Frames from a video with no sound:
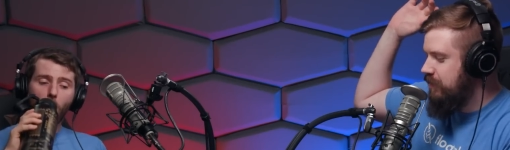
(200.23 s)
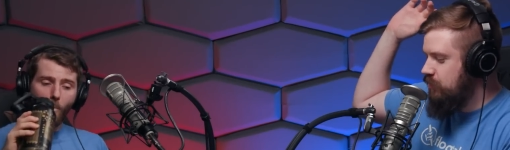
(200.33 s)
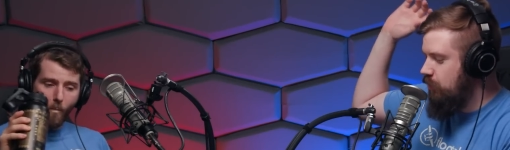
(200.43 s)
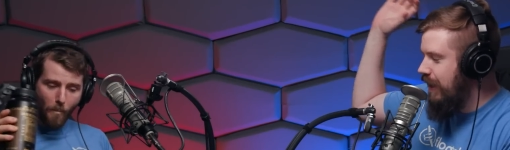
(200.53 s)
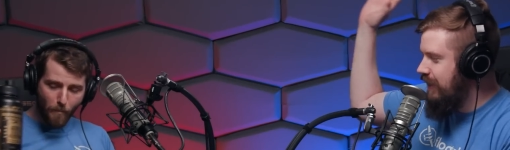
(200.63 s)
Speaker 1: all the
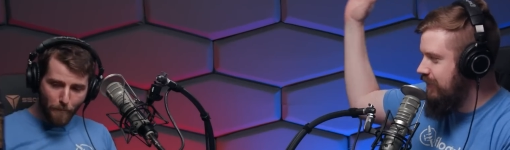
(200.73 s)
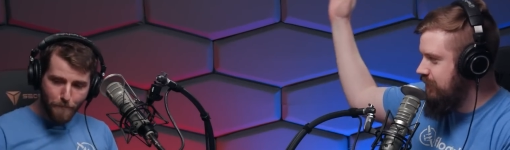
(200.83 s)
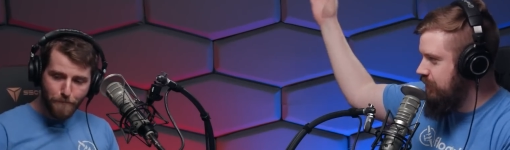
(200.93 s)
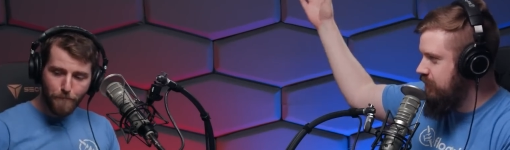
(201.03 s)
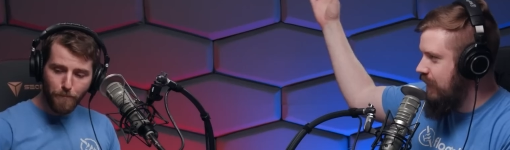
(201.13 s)

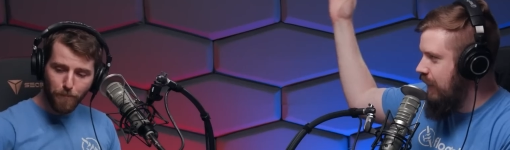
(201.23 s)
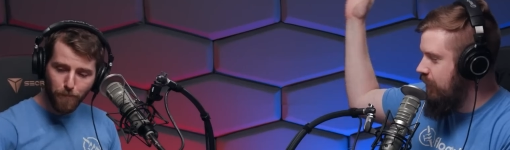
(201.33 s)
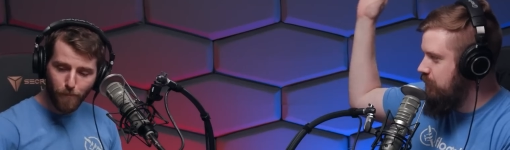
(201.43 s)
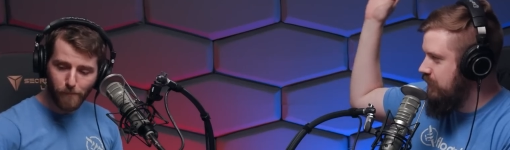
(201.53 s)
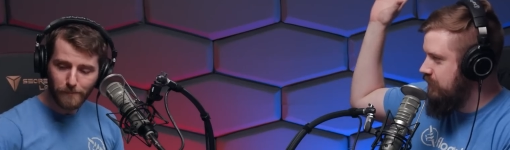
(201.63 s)
dragons in
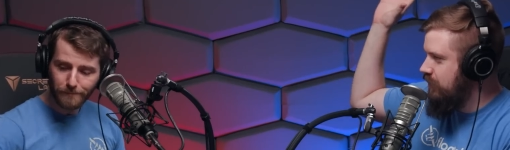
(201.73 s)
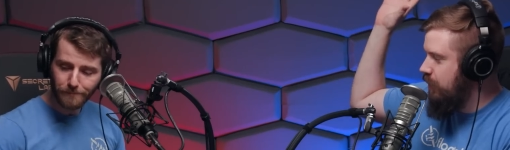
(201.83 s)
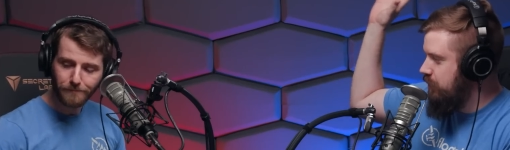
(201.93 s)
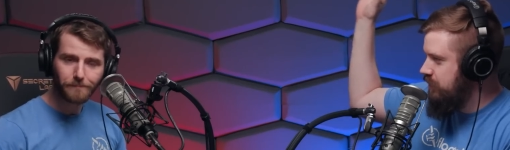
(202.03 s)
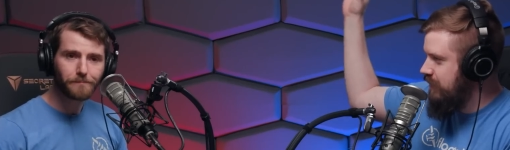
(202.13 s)
Skyrim into
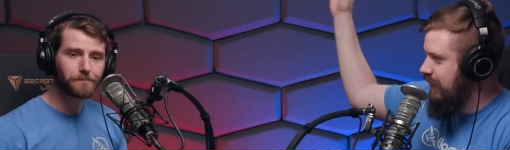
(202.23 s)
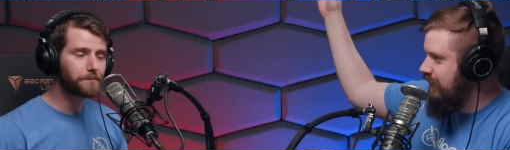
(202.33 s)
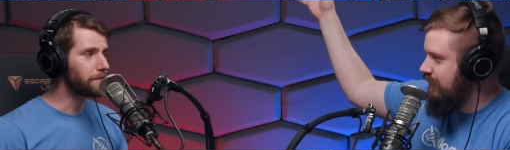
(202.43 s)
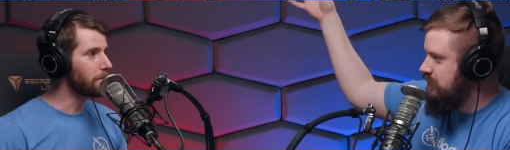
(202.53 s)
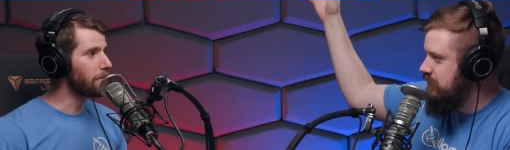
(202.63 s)
Thomas the
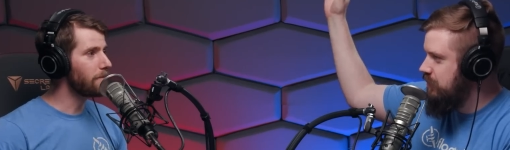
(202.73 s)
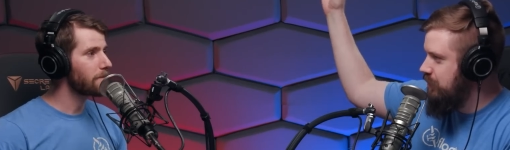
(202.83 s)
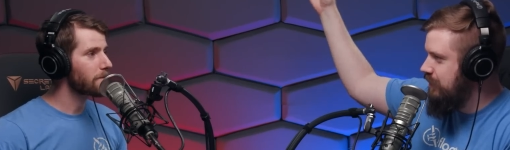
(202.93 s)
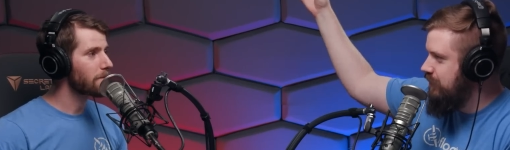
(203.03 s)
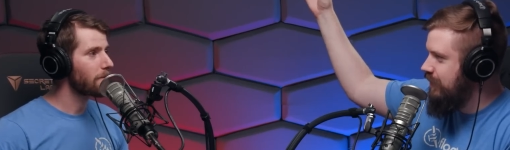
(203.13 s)
Tank Engine or
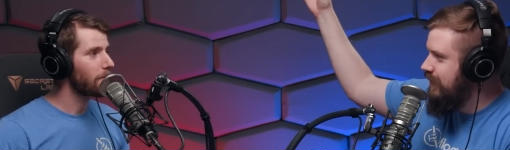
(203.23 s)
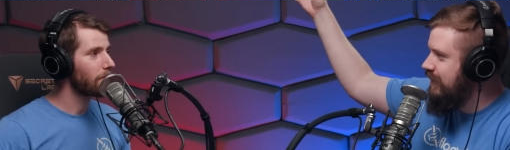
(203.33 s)
whatever.